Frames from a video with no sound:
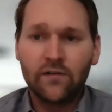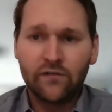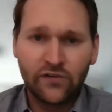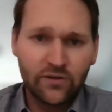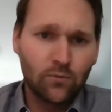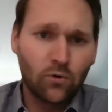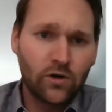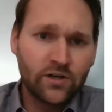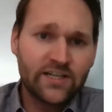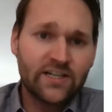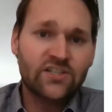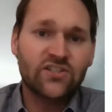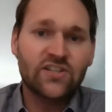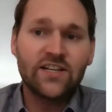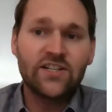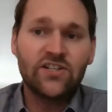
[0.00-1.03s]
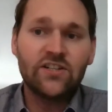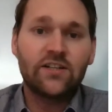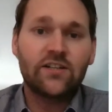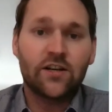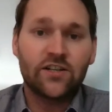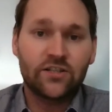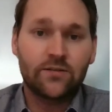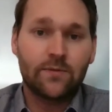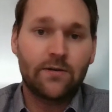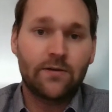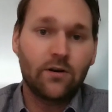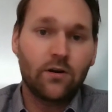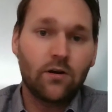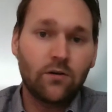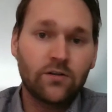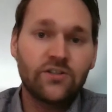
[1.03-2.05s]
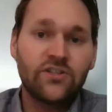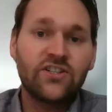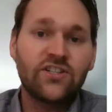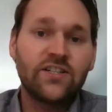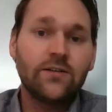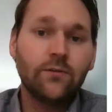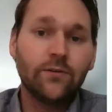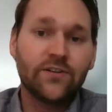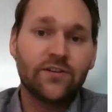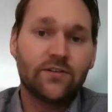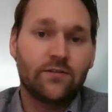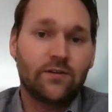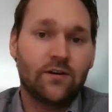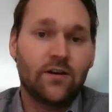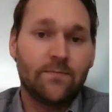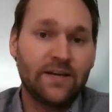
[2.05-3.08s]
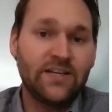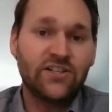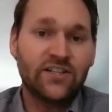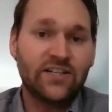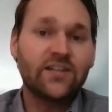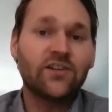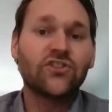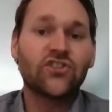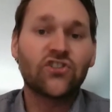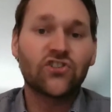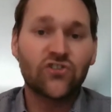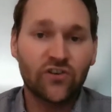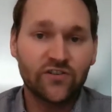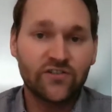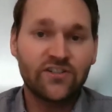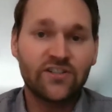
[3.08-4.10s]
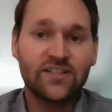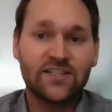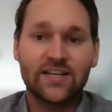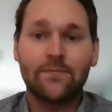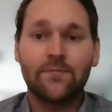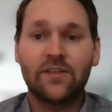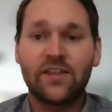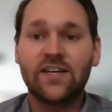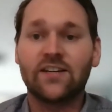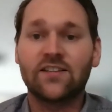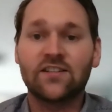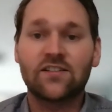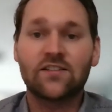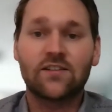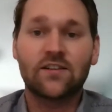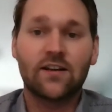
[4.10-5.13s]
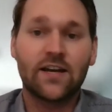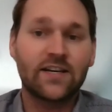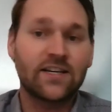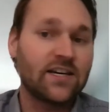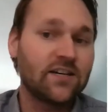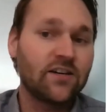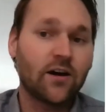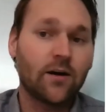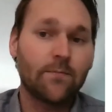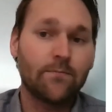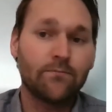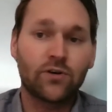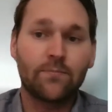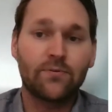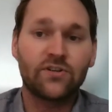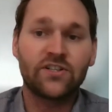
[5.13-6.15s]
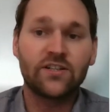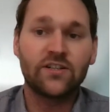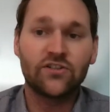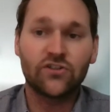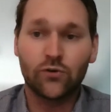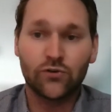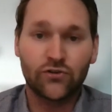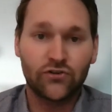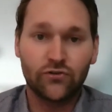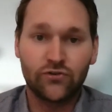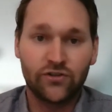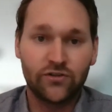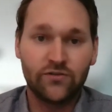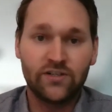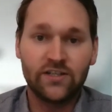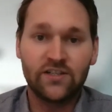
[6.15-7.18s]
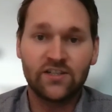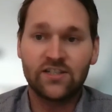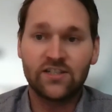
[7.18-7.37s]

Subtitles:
Furthermore, taxation and customary law basically concerned the same things, like income, property, social duty,